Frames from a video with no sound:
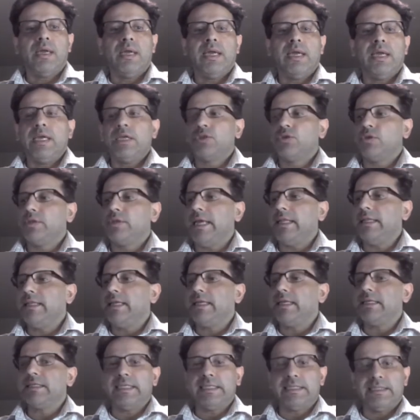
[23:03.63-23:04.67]
So then there
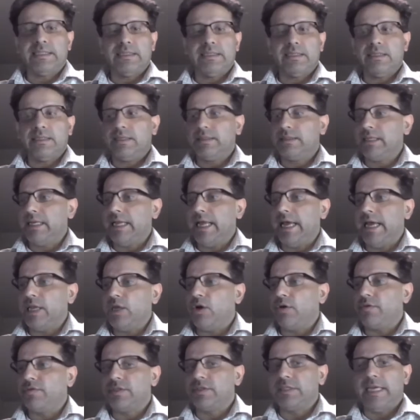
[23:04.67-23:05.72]
is this
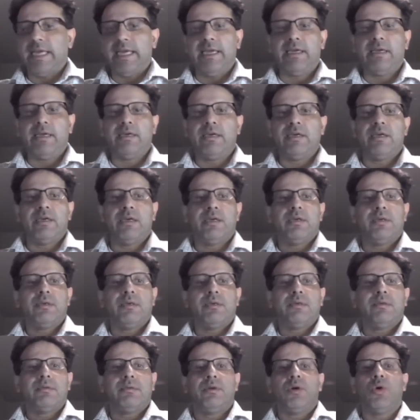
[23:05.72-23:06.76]
scenario of saying,
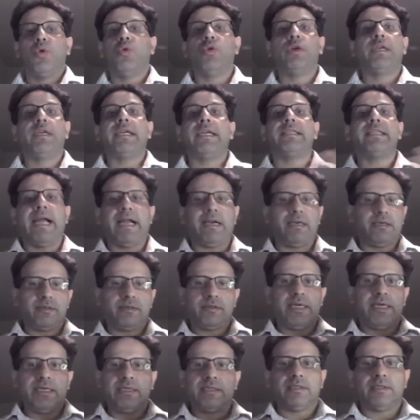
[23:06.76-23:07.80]
who did that,
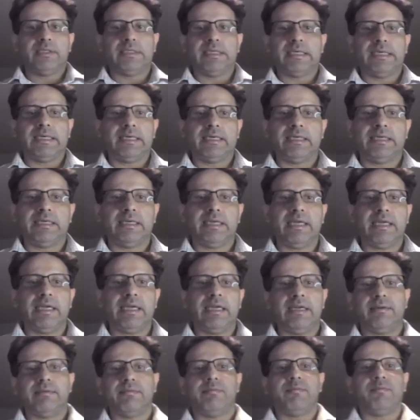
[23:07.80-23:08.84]
right?
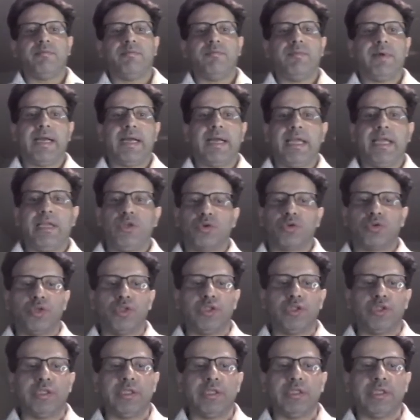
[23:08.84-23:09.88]
Again, your
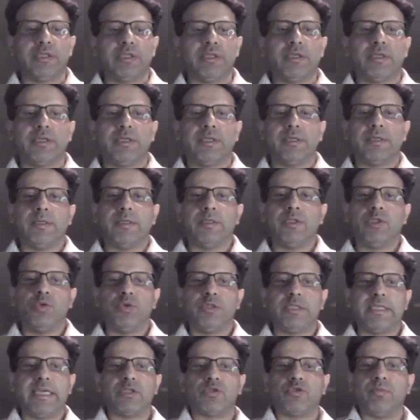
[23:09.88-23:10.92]

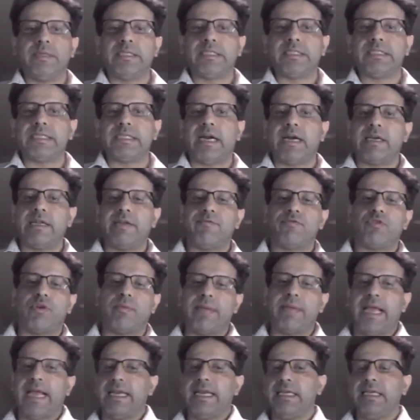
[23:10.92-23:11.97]
use case could be starting from
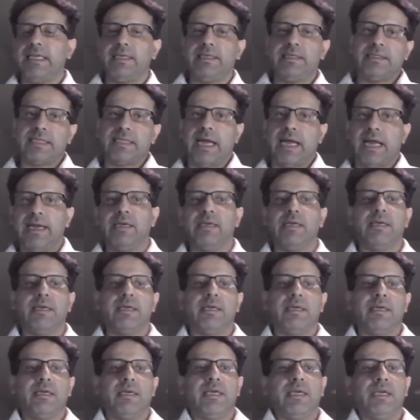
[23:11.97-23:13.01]
any side.
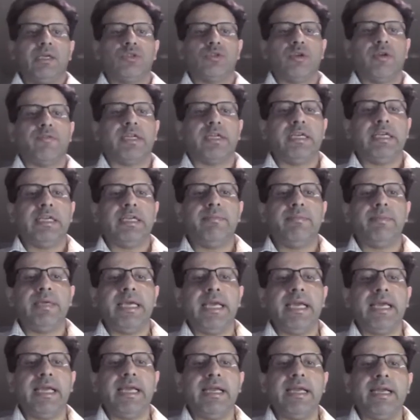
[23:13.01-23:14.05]
So if the
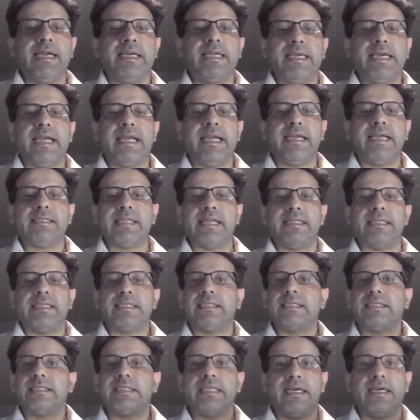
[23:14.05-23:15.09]
DBA indicates that
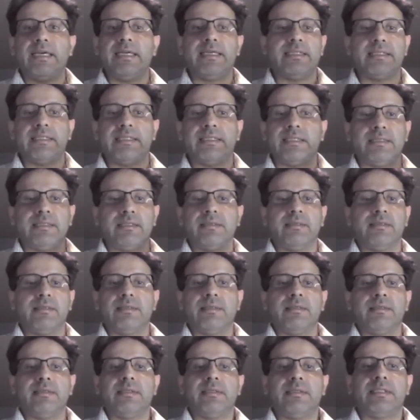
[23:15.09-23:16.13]
this SID is
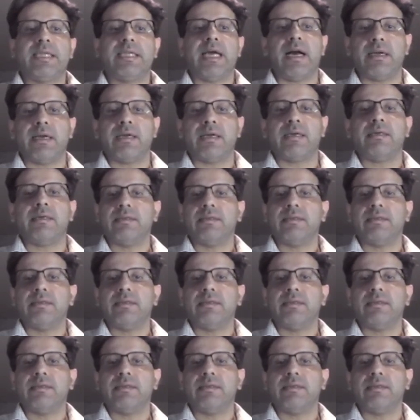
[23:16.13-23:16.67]
stuck,